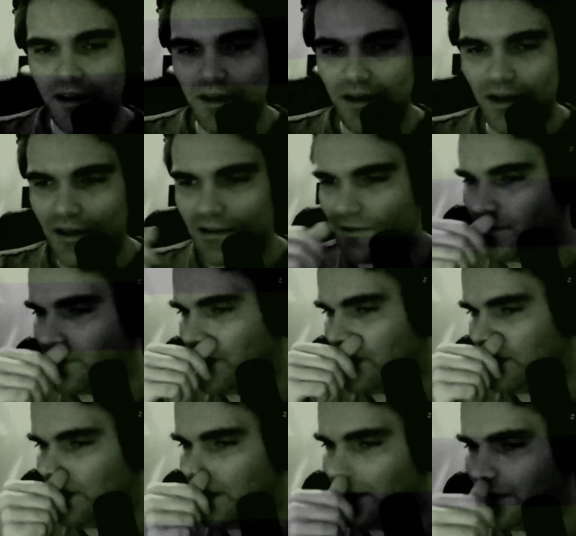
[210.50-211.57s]
so
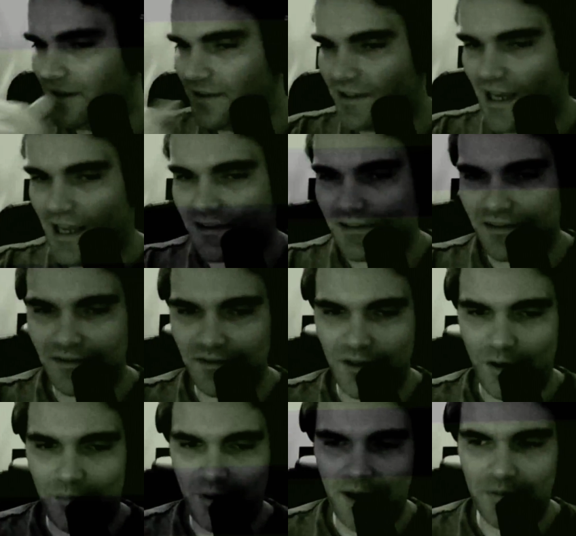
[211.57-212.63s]
that these tasks don't
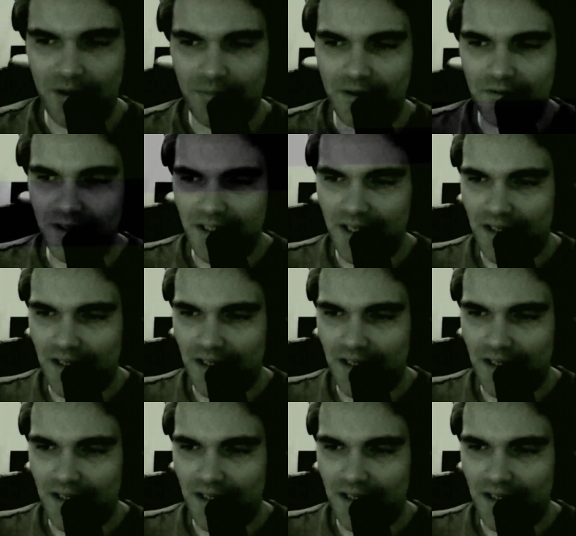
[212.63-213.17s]
pop up every day.